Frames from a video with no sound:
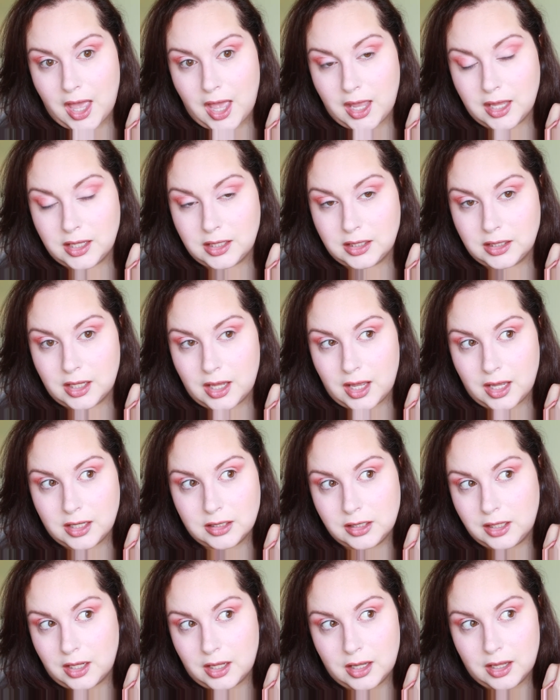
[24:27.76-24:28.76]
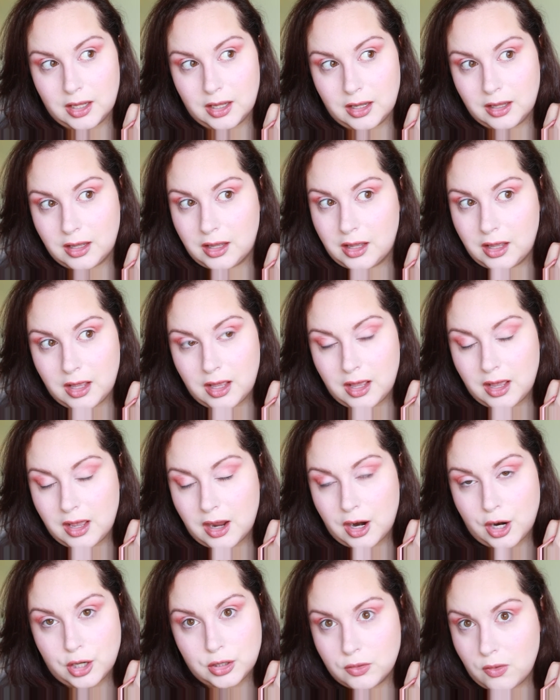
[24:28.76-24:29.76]

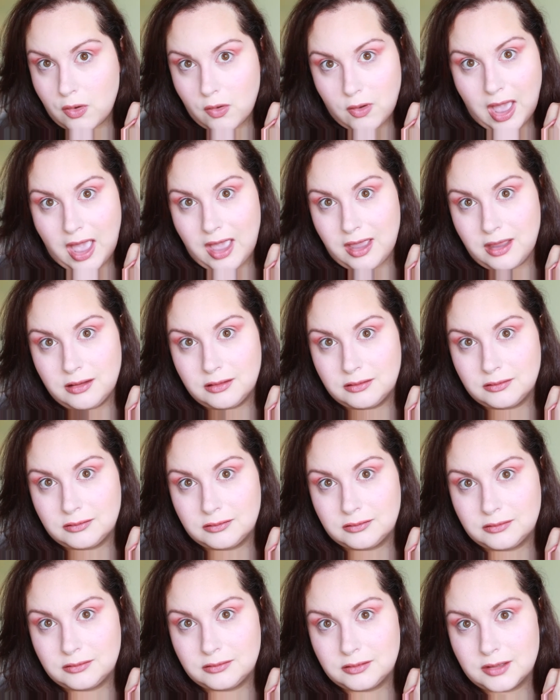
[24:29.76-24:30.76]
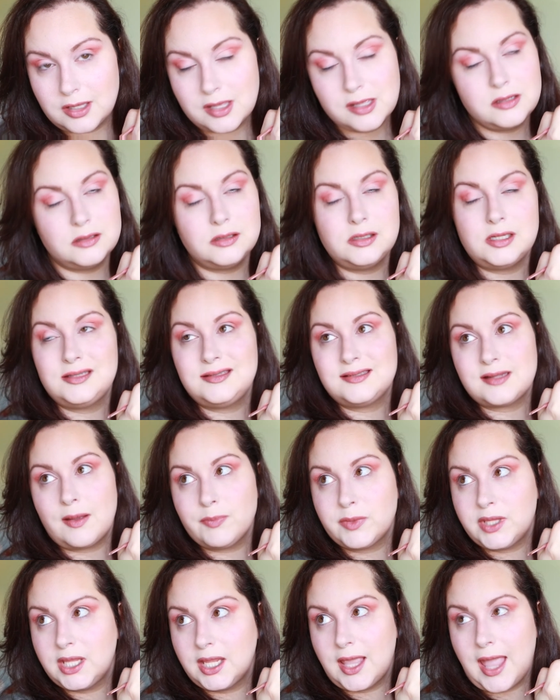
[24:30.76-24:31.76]
are you okay? Did
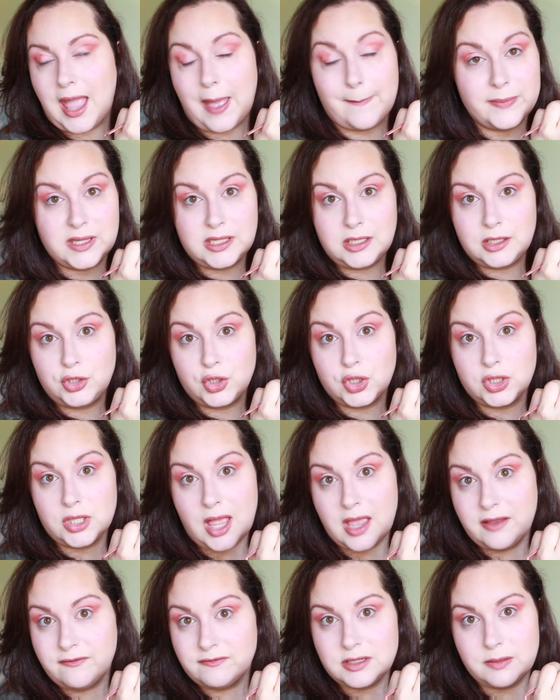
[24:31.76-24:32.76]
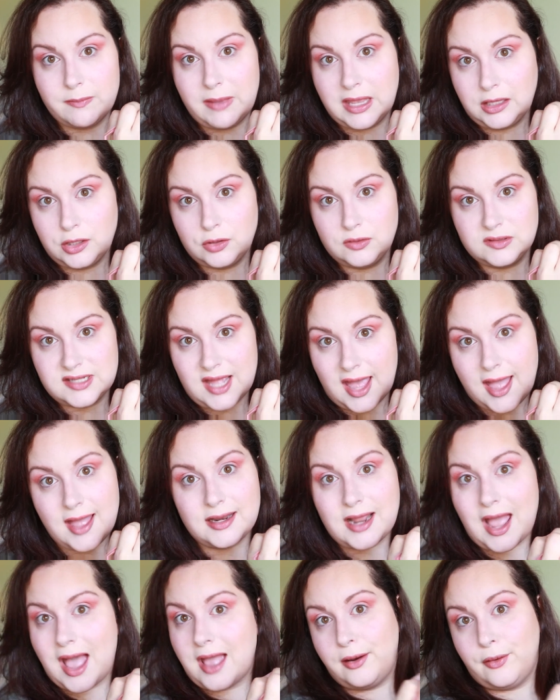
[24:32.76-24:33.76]
something happen in your life to make you
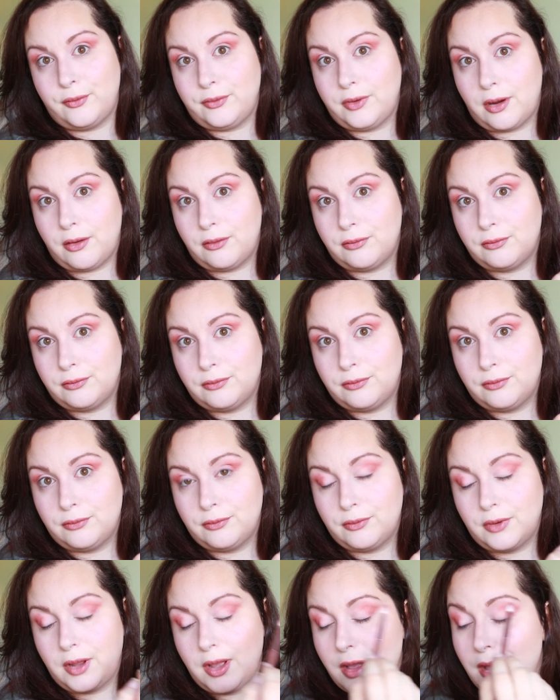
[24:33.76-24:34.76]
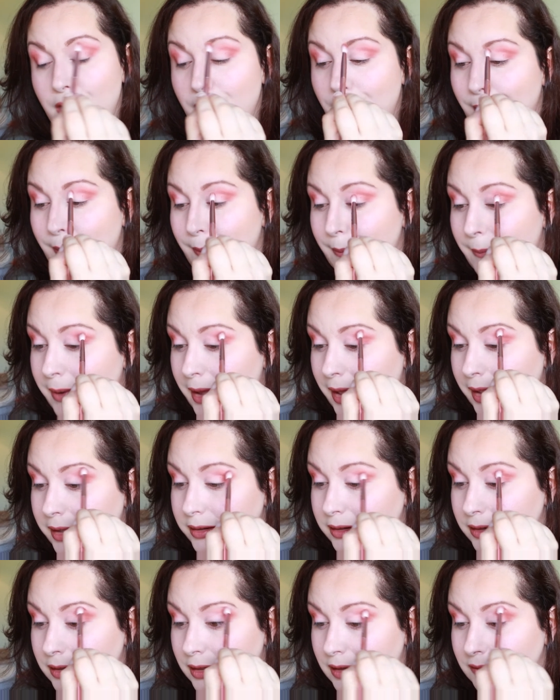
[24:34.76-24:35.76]
sad? I don't know. But
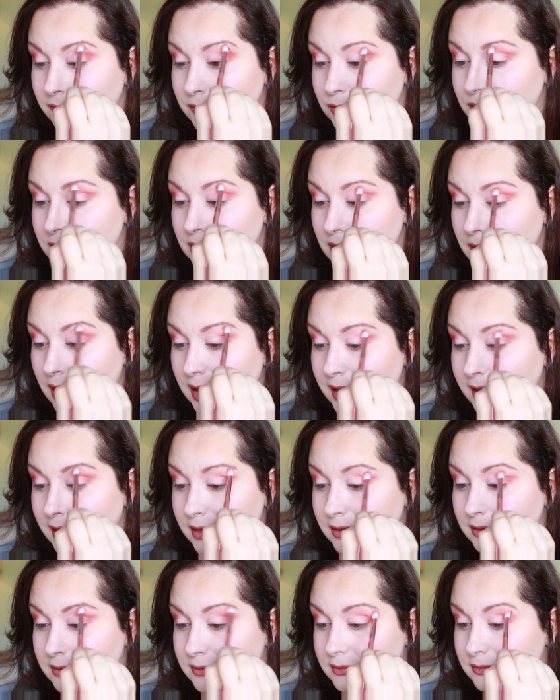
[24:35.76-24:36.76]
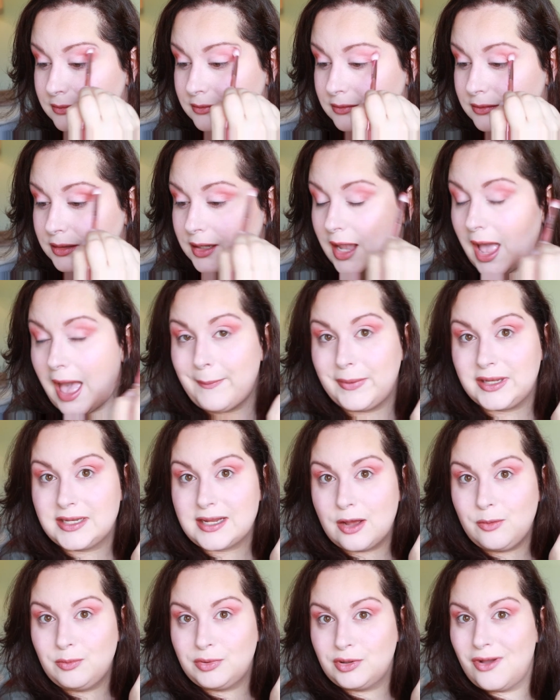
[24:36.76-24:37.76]
if you did like it, comment
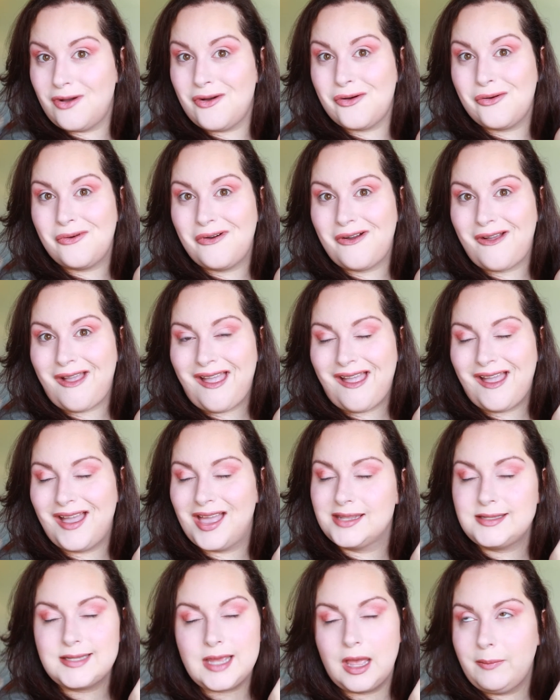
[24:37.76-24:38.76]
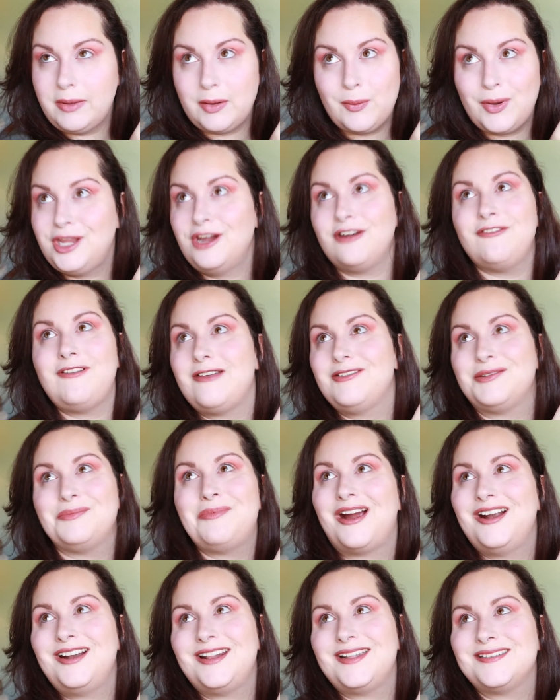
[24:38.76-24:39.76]
down below and tell me what your favorite
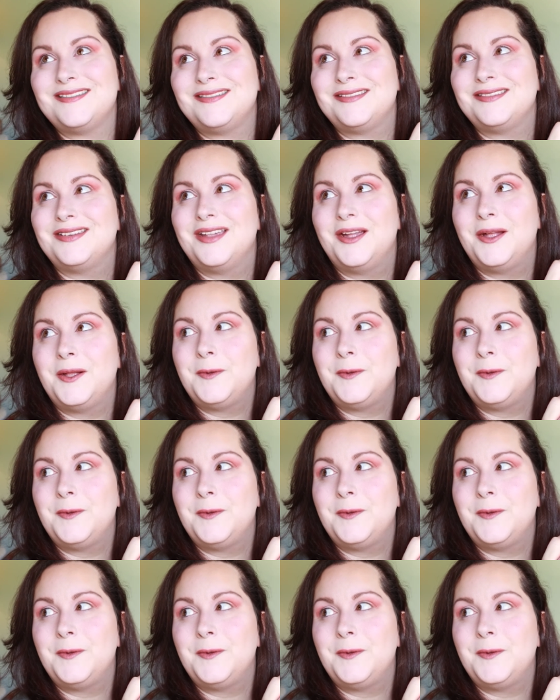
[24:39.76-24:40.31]
part is.